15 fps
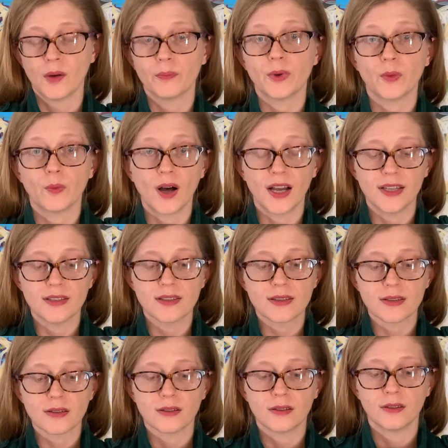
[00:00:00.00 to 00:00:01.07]
But
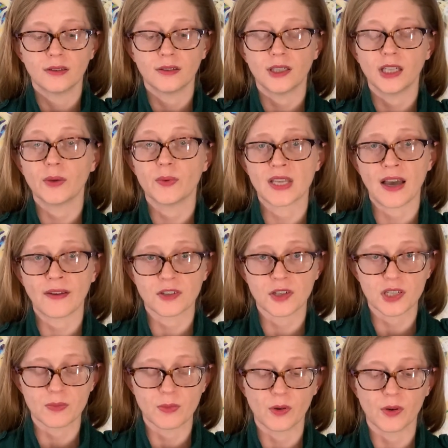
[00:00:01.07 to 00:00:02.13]
once, it was after
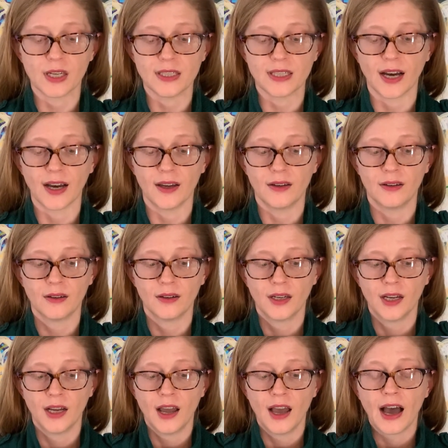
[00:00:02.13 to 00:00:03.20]
Smokey died,
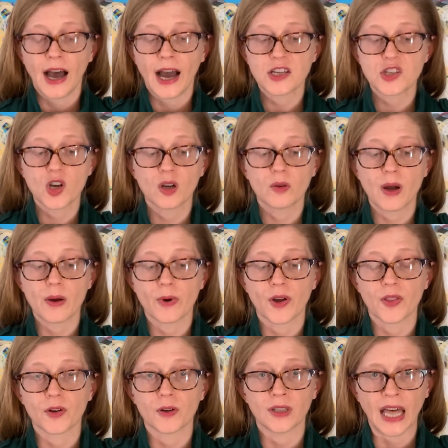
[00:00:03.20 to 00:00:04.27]
I showed my
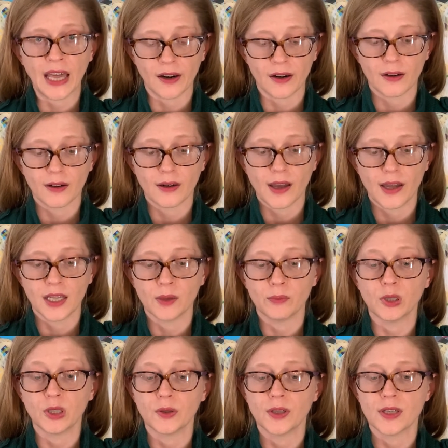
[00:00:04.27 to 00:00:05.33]
brother a letter, and he
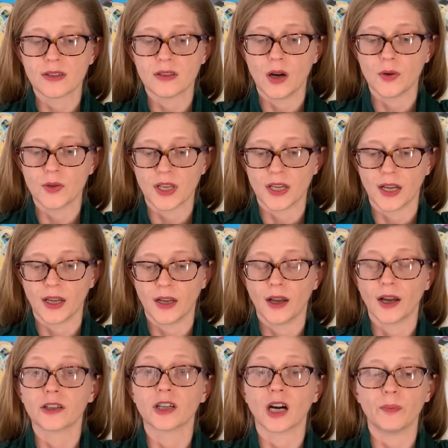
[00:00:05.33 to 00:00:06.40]
blew his nose in it
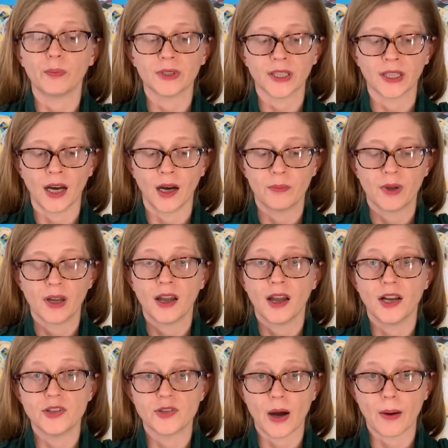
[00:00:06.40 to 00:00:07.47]
and crumpled it up
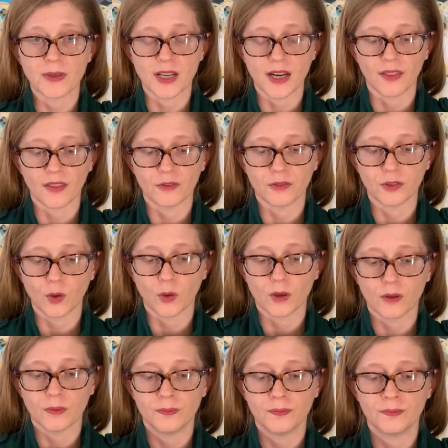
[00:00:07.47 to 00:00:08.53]
and dropped it on the
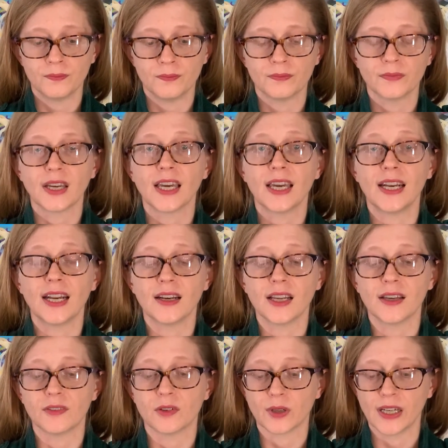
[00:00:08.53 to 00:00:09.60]
floor. He didn't
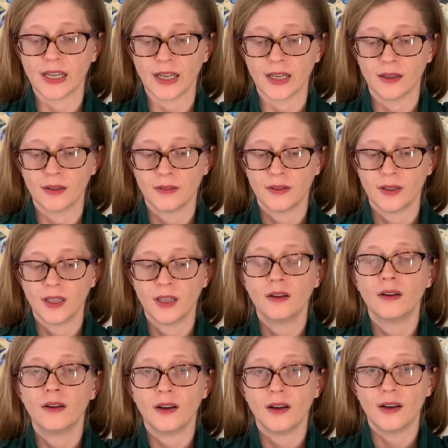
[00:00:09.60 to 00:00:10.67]
even read it.
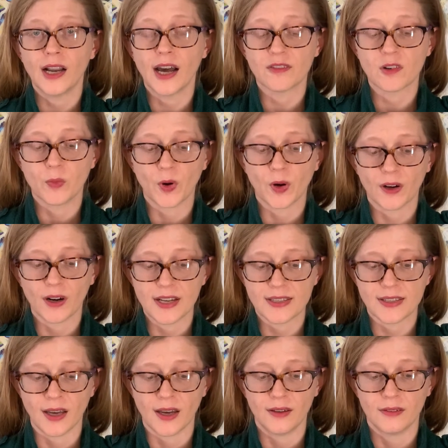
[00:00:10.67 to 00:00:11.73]
"Nevermore," I
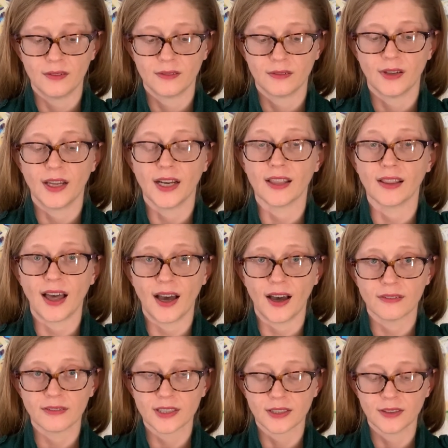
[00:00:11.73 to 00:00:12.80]
said, and he
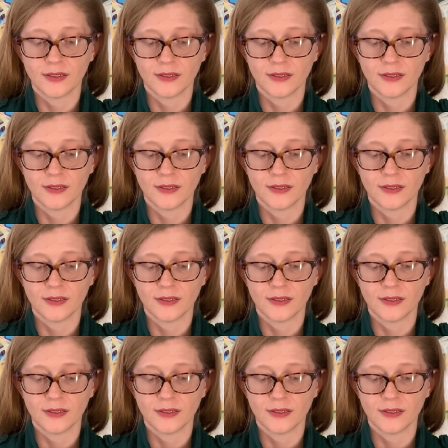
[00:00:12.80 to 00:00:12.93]
laughed.